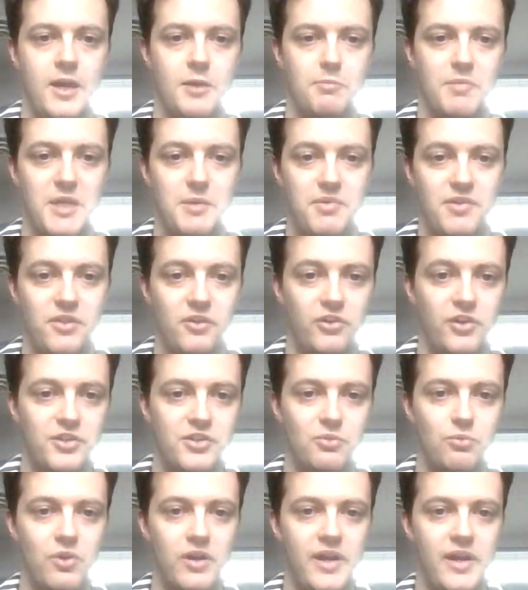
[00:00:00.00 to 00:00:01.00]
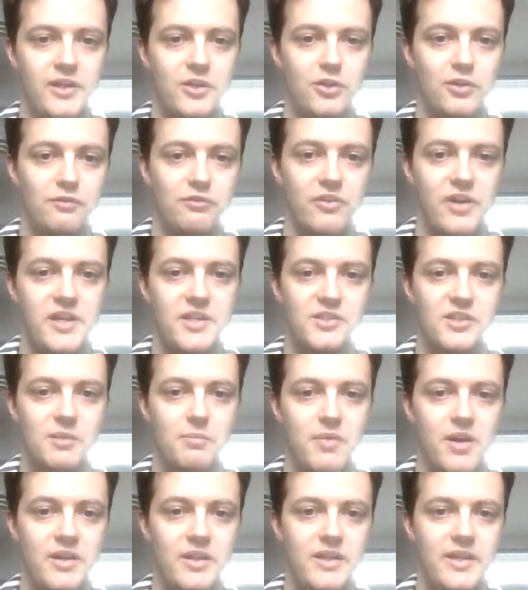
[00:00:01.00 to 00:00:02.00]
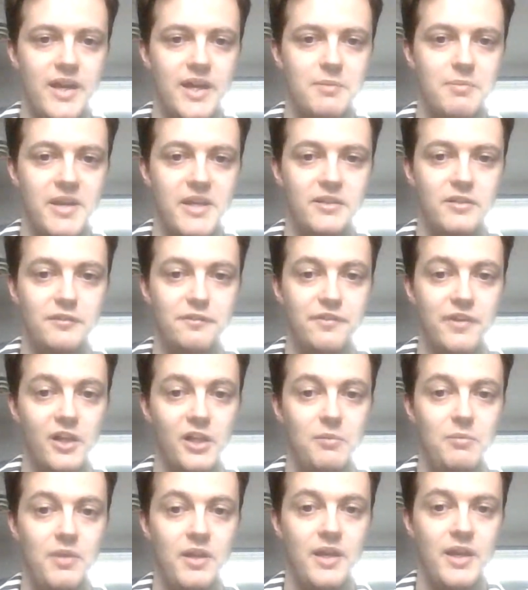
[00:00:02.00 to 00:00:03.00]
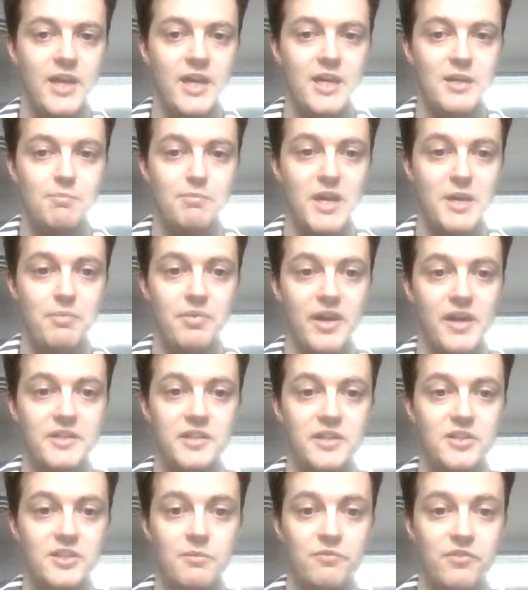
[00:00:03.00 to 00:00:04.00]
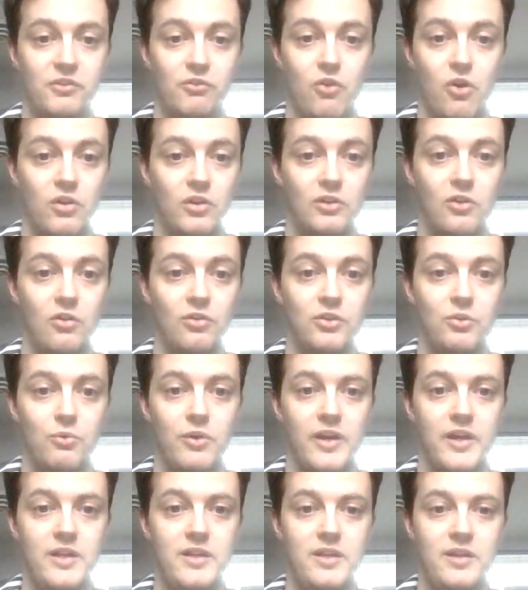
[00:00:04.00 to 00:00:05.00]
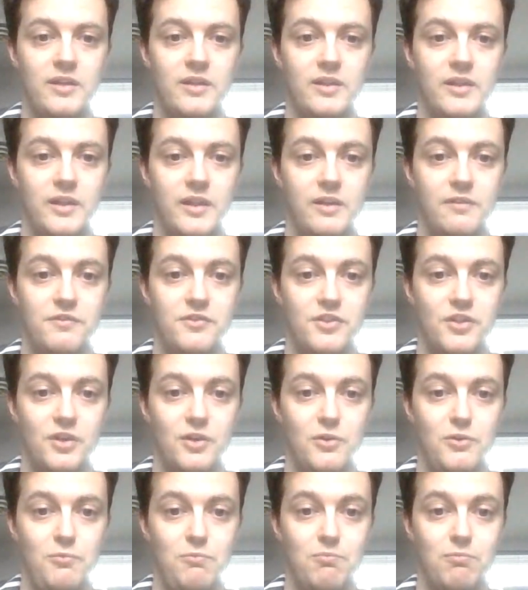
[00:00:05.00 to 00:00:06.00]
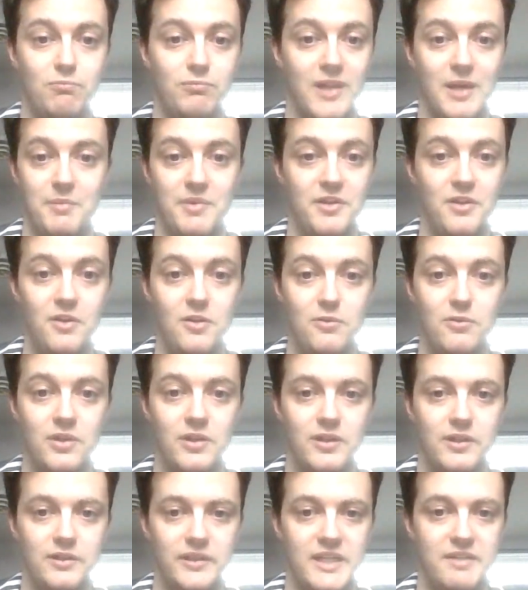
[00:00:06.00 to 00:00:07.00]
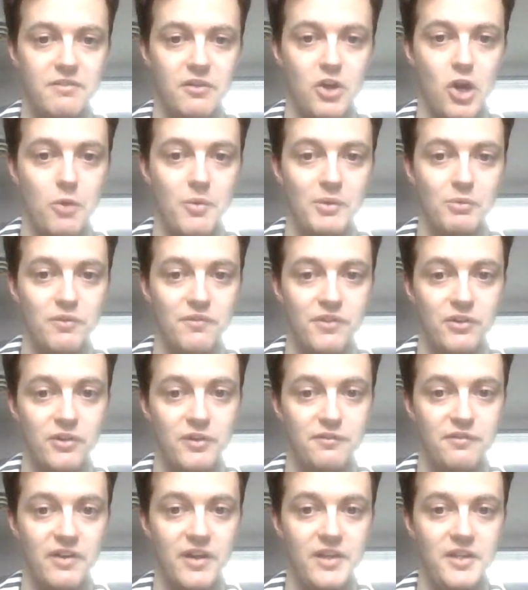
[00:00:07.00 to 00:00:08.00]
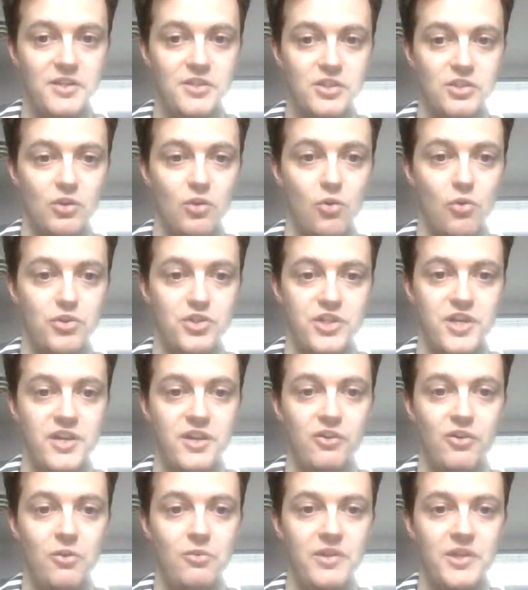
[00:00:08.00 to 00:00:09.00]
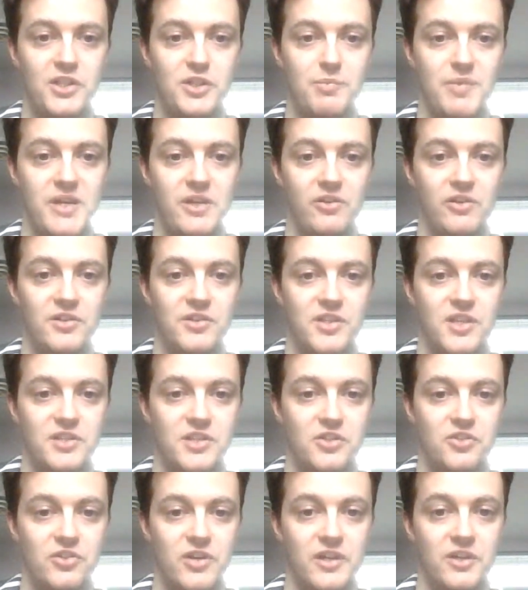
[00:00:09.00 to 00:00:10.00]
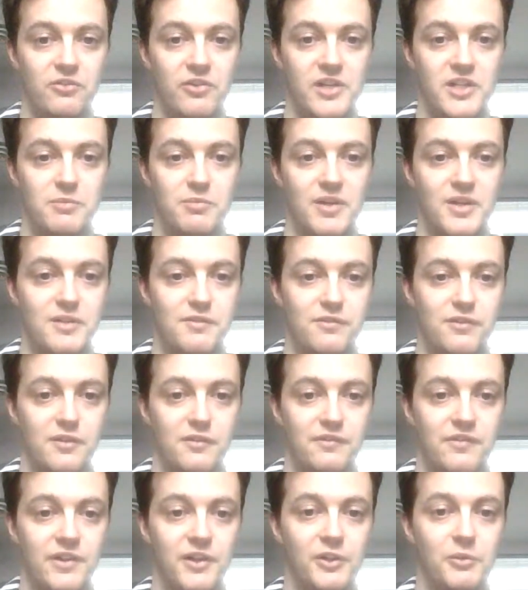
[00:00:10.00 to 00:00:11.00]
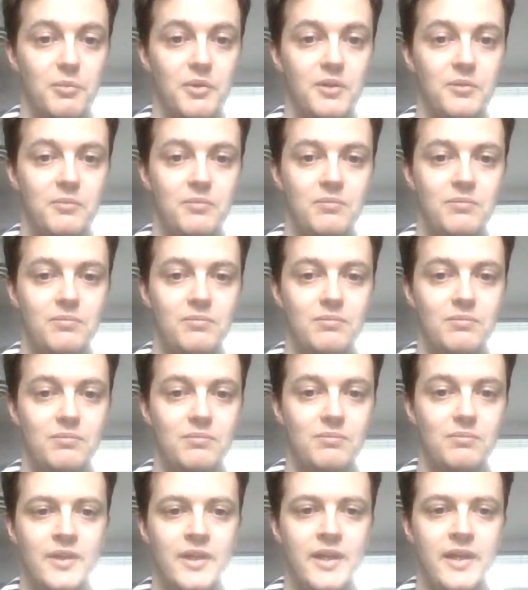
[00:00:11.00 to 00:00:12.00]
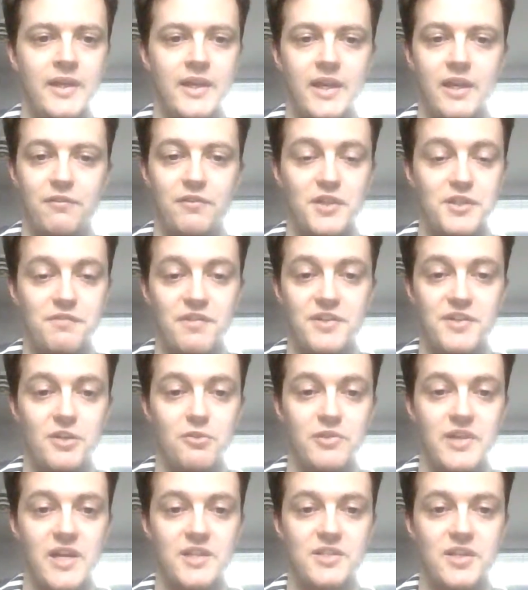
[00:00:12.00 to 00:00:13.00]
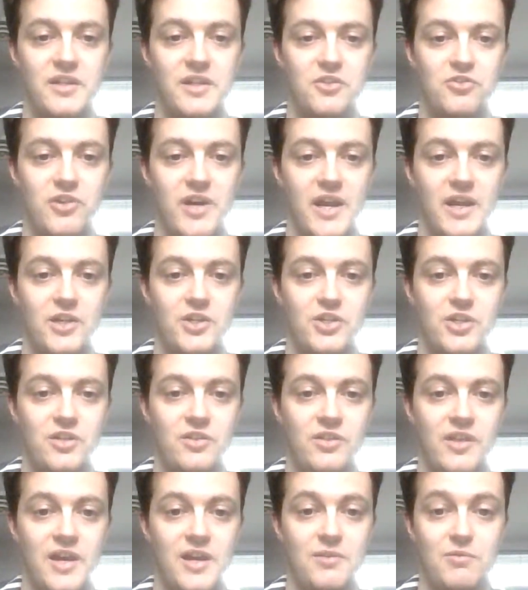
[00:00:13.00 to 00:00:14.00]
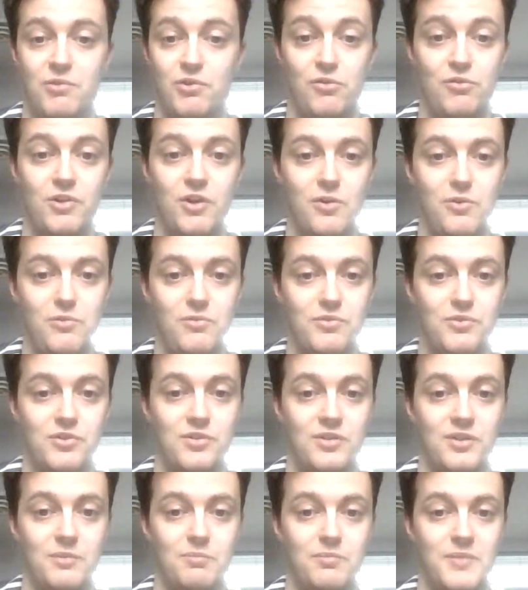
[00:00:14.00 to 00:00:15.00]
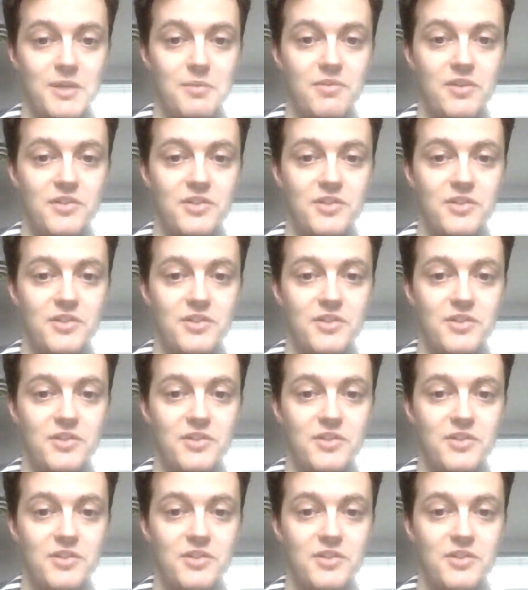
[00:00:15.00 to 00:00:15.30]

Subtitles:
Maybe there is a way I could have raised the money and made the film. Maybe I did something wrong along the way. If so, let me know. Leave a comment with your advice, or share your own experiences in trying to raise money for a film. If this video gets any traction, then who knows? Maybe